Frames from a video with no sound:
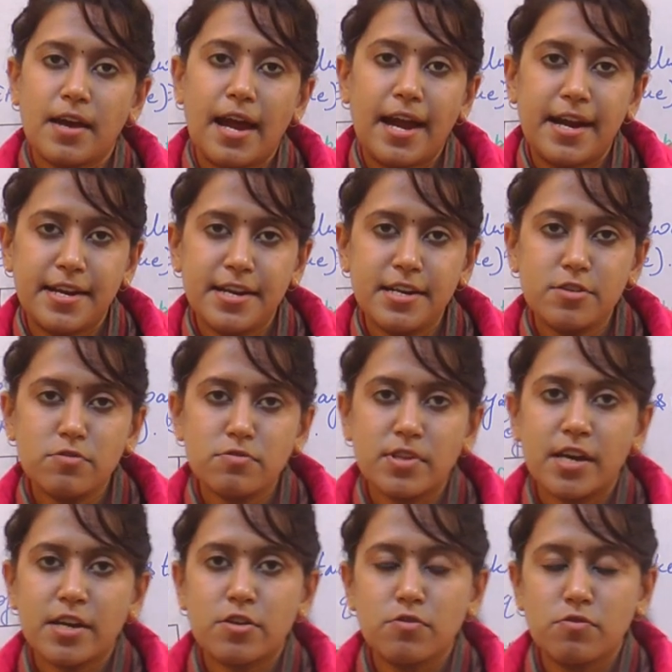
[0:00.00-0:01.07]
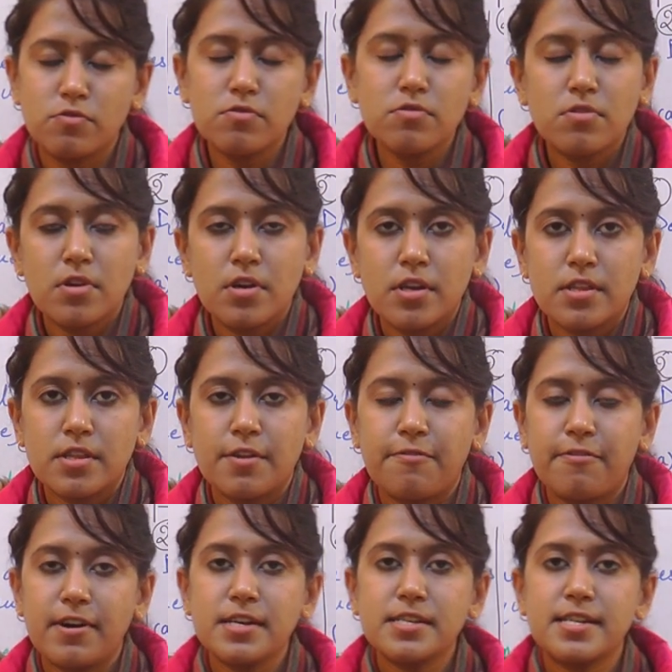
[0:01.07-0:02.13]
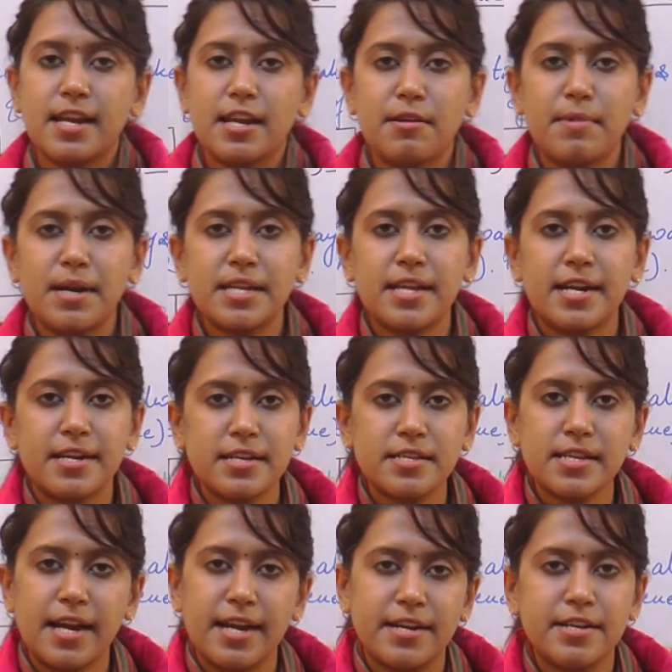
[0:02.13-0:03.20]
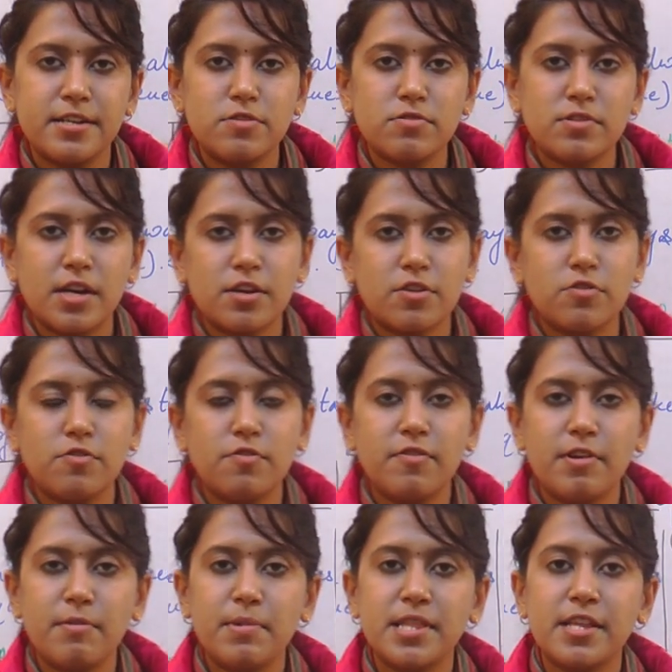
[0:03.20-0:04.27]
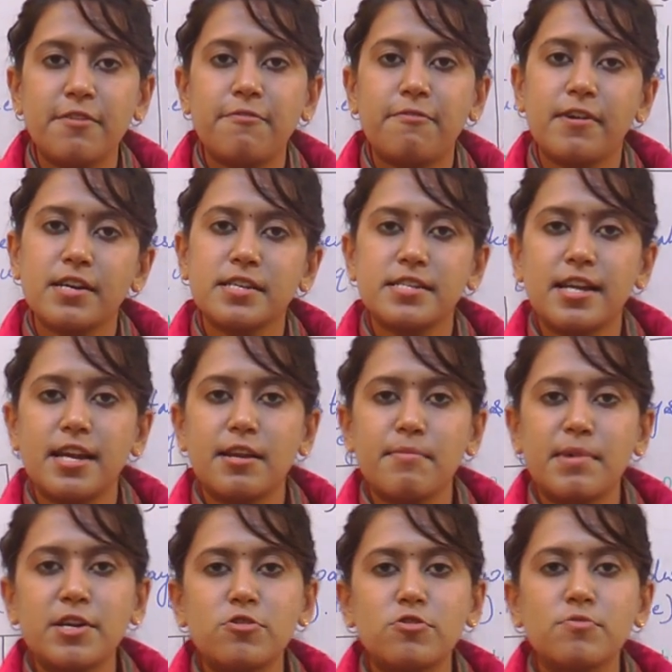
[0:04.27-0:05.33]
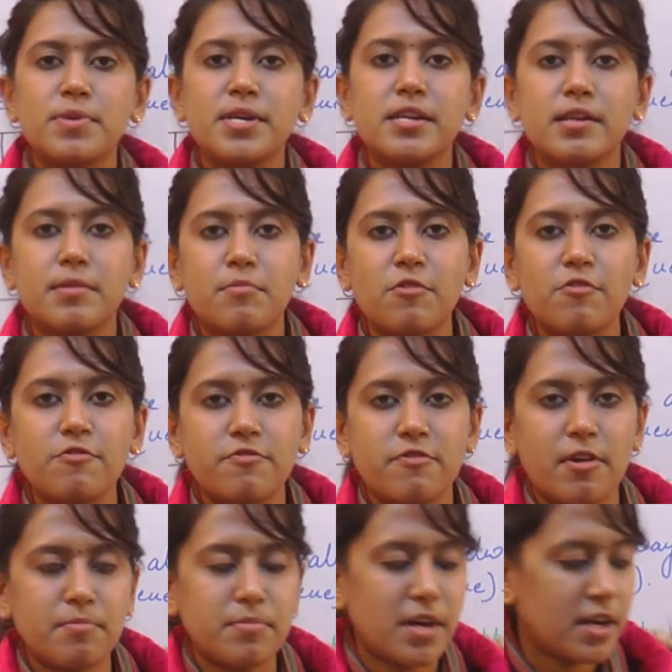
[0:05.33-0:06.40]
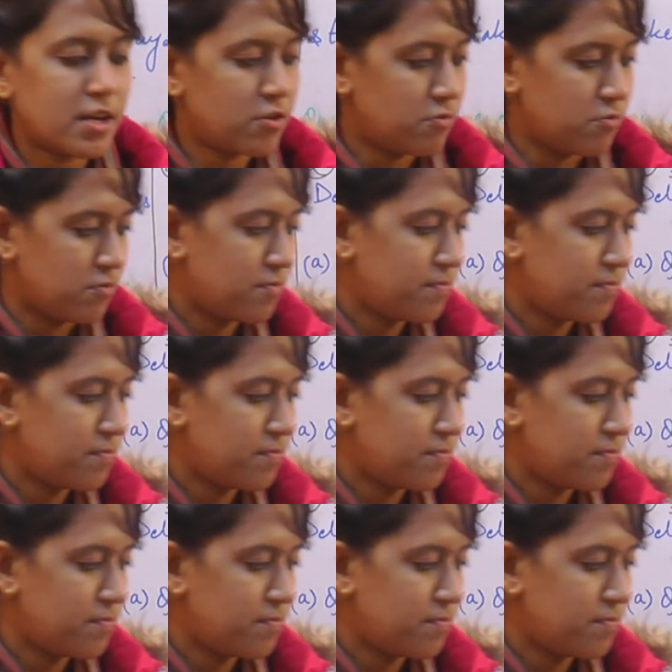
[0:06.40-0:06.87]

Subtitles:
added to the queue, the first element that is added to the queue will be the first element to be removed from the queue.